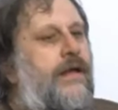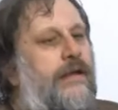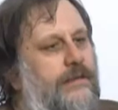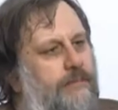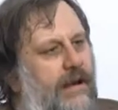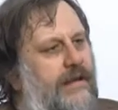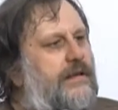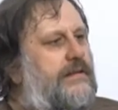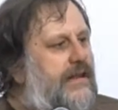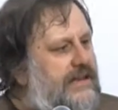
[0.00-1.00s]
In
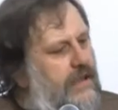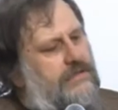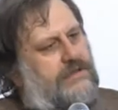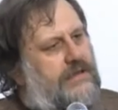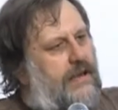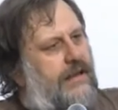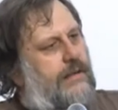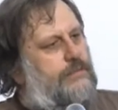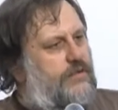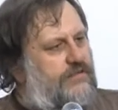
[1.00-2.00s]
Berlin, they sent a
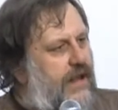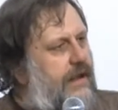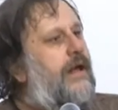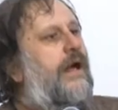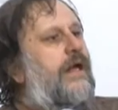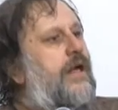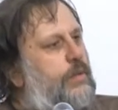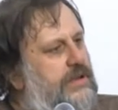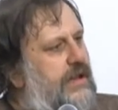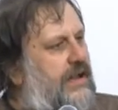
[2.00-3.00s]
telegram to Vienna,
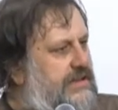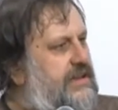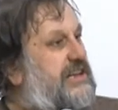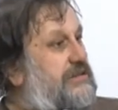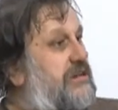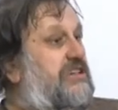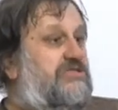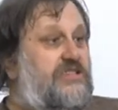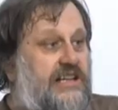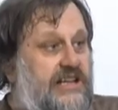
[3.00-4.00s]
with us the
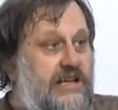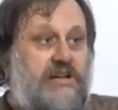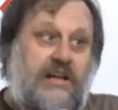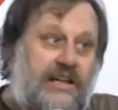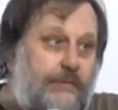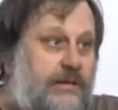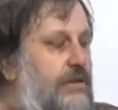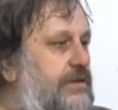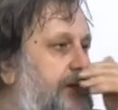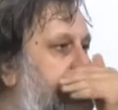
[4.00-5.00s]
situation is serious but
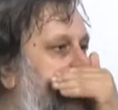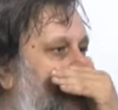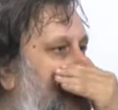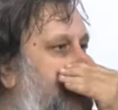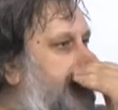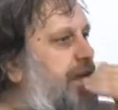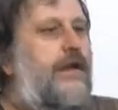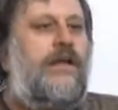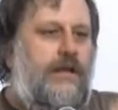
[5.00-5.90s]
not catastrophic.